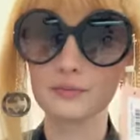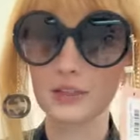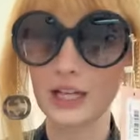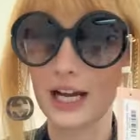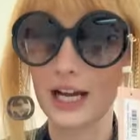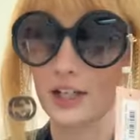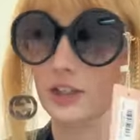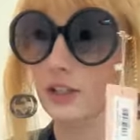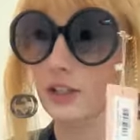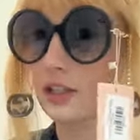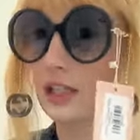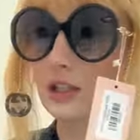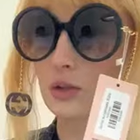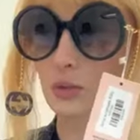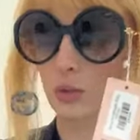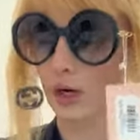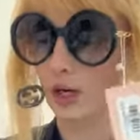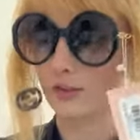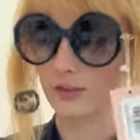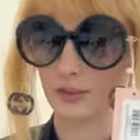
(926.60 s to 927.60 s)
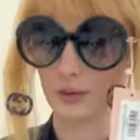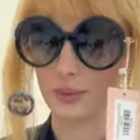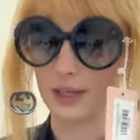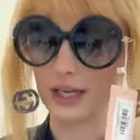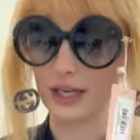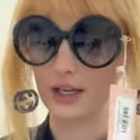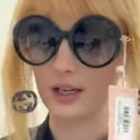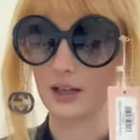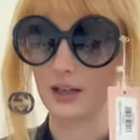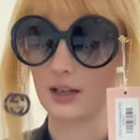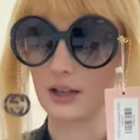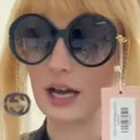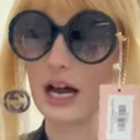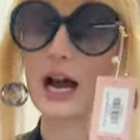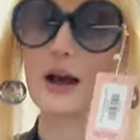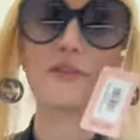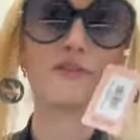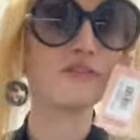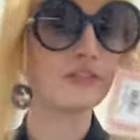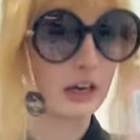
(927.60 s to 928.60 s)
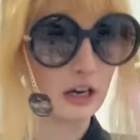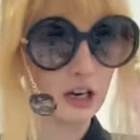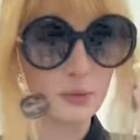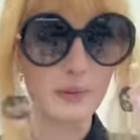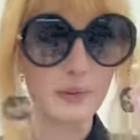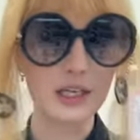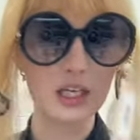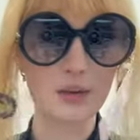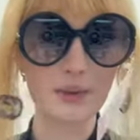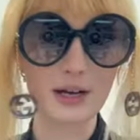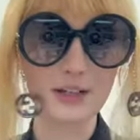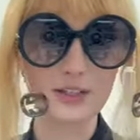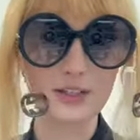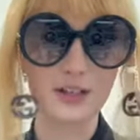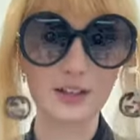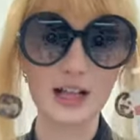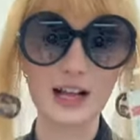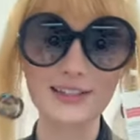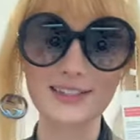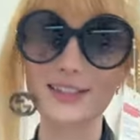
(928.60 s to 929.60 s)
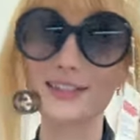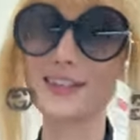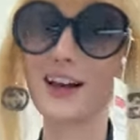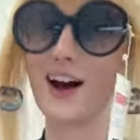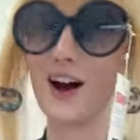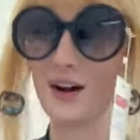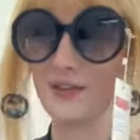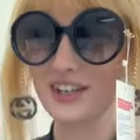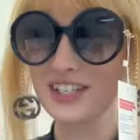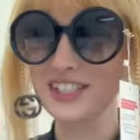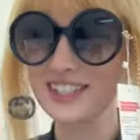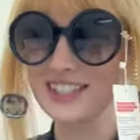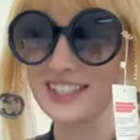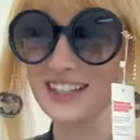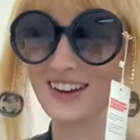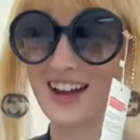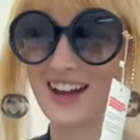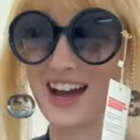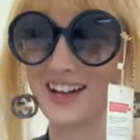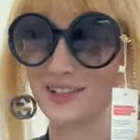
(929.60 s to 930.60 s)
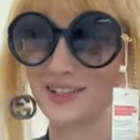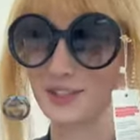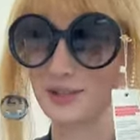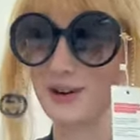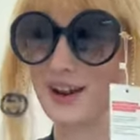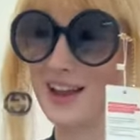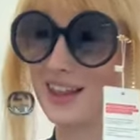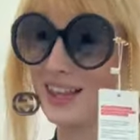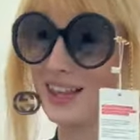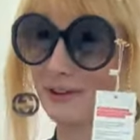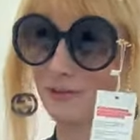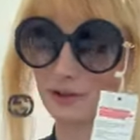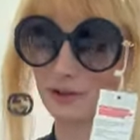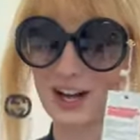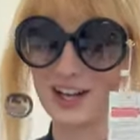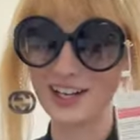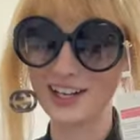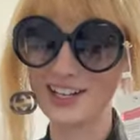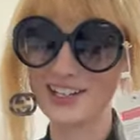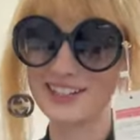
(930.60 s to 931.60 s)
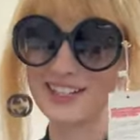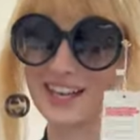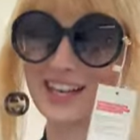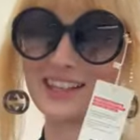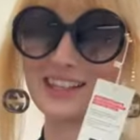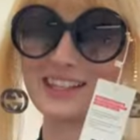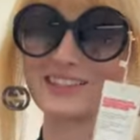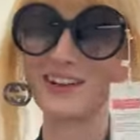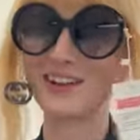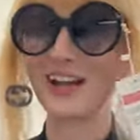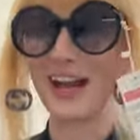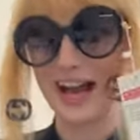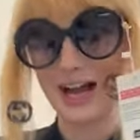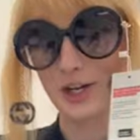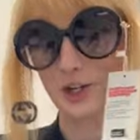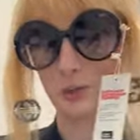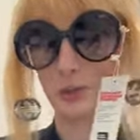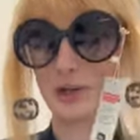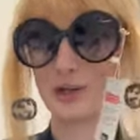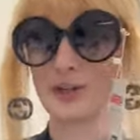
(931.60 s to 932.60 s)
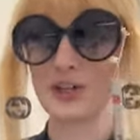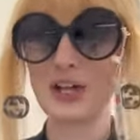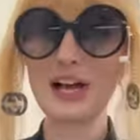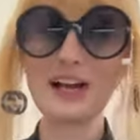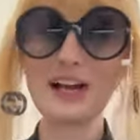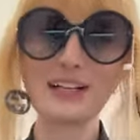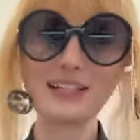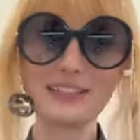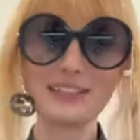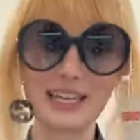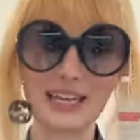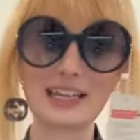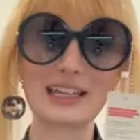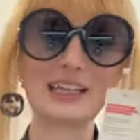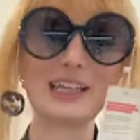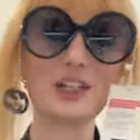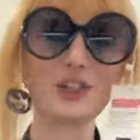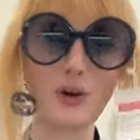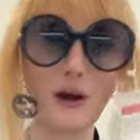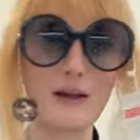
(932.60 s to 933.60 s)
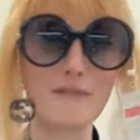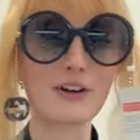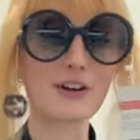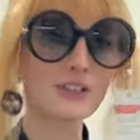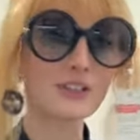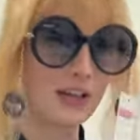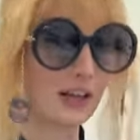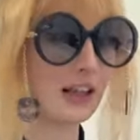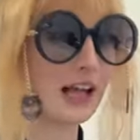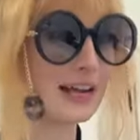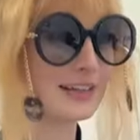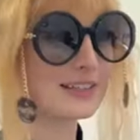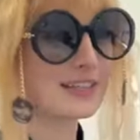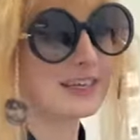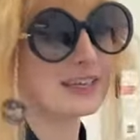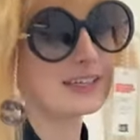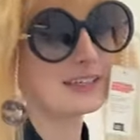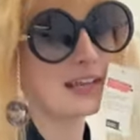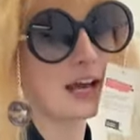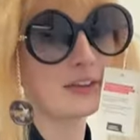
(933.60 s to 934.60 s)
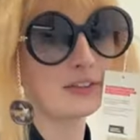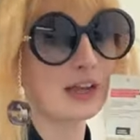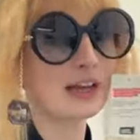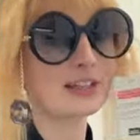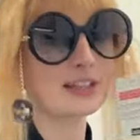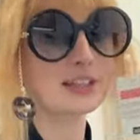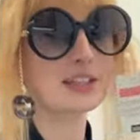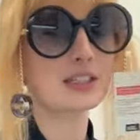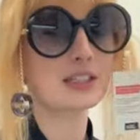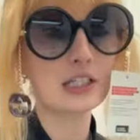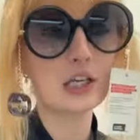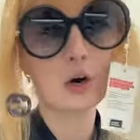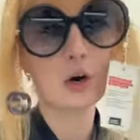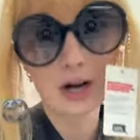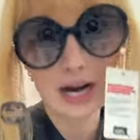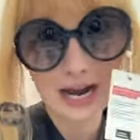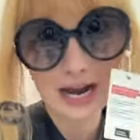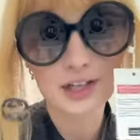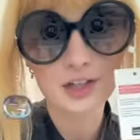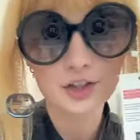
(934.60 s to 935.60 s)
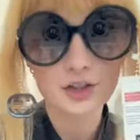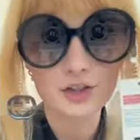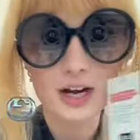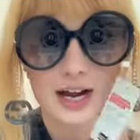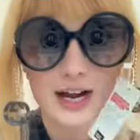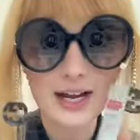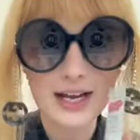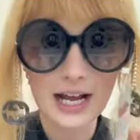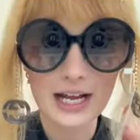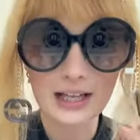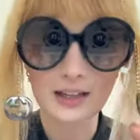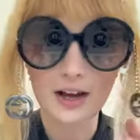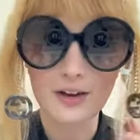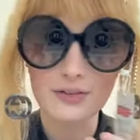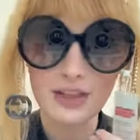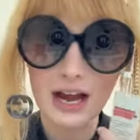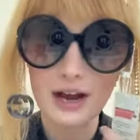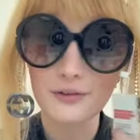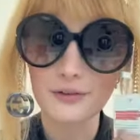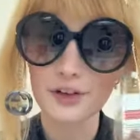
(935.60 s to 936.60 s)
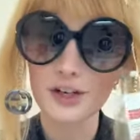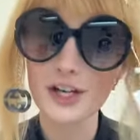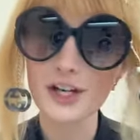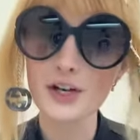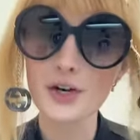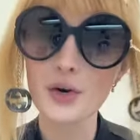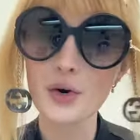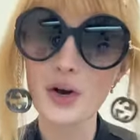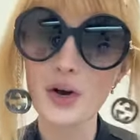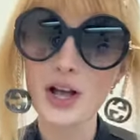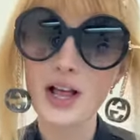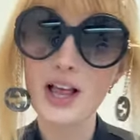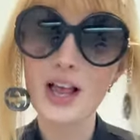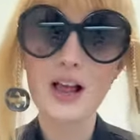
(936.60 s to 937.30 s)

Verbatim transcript: actually these work for me. I'm very picky about sunglasses. Obviously they're extra, like we're not gonna say these are casual daily driver sunglasses unless you're extra and I love that for you.